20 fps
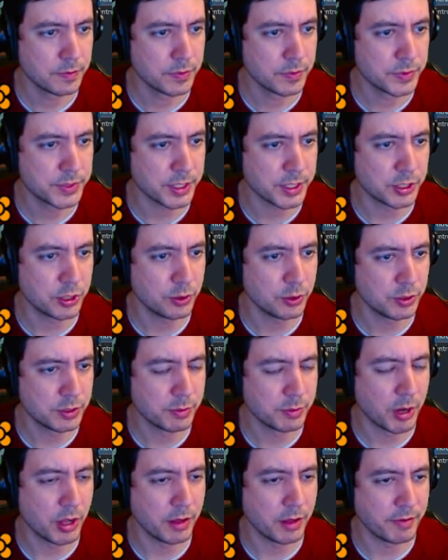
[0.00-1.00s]
so too
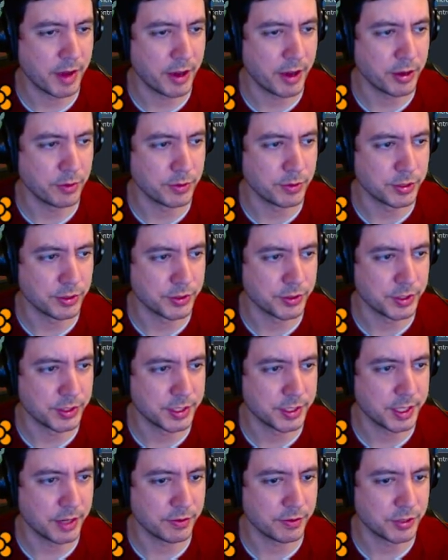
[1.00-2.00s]
small a value results in
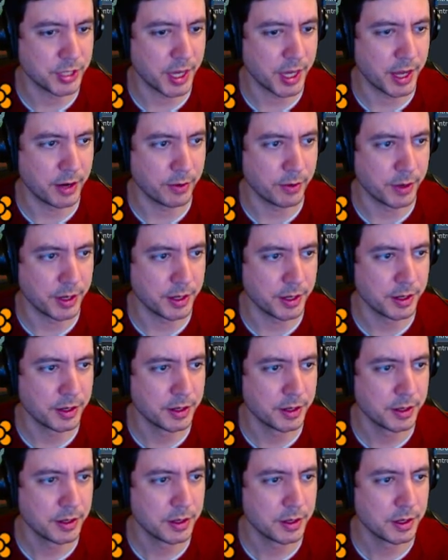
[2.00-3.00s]
self-shadowing,
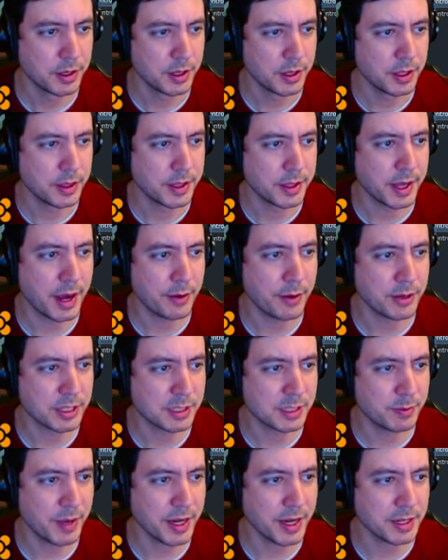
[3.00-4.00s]
then I would
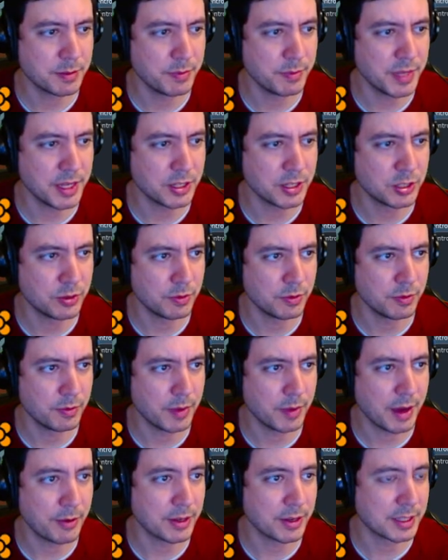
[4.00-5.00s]
expect
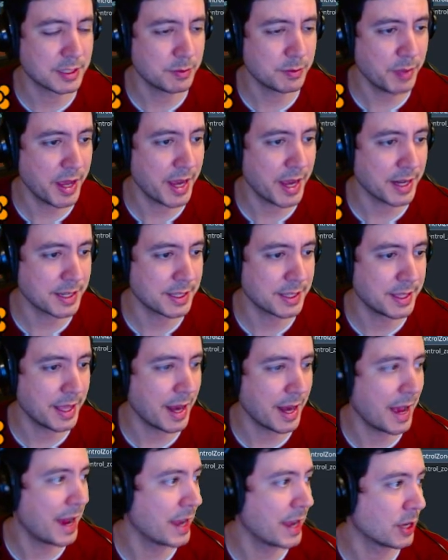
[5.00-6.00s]
that
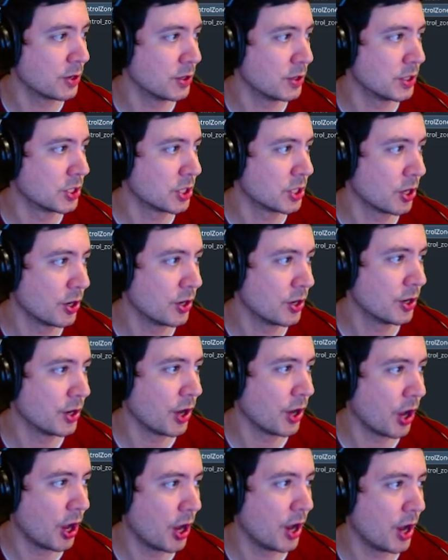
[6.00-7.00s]
I could turn
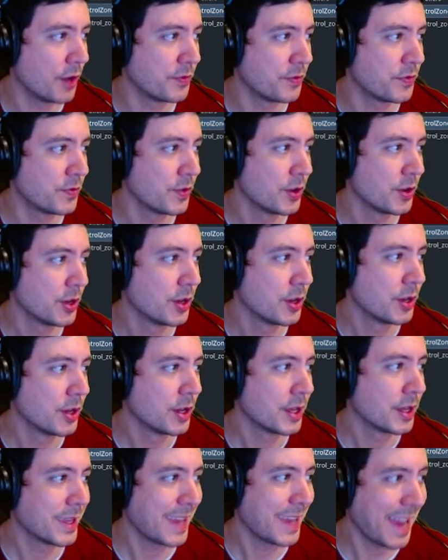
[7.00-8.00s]
off
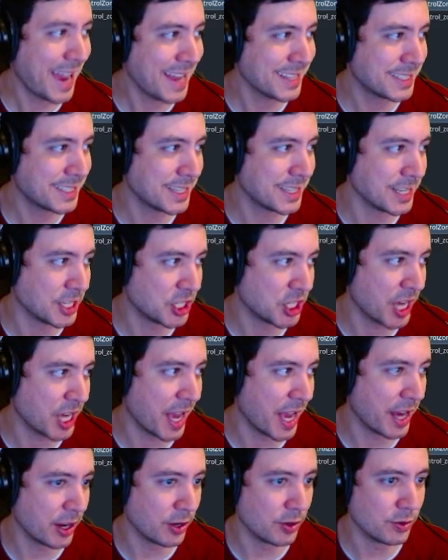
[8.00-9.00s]
casting
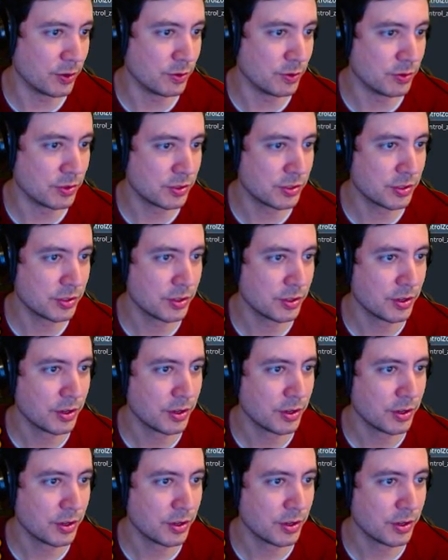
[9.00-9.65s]
shadows.